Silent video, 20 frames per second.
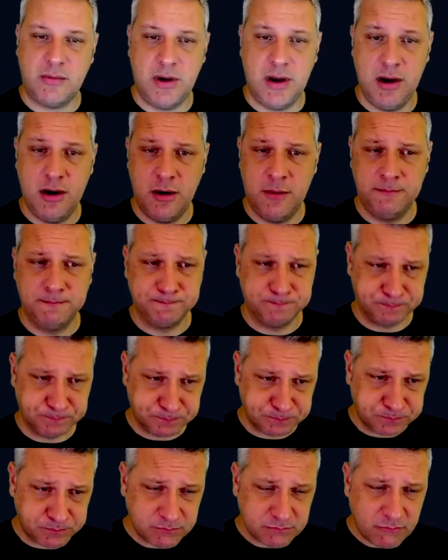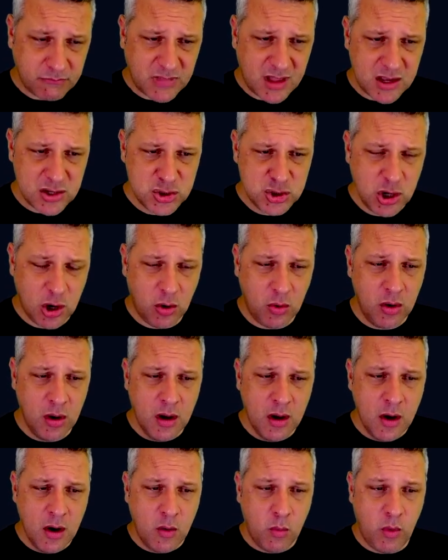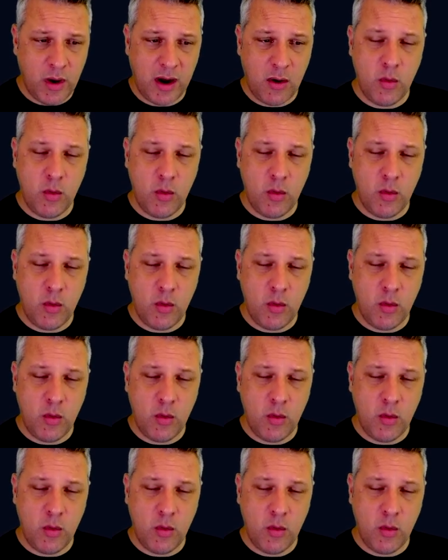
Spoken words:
here. So what I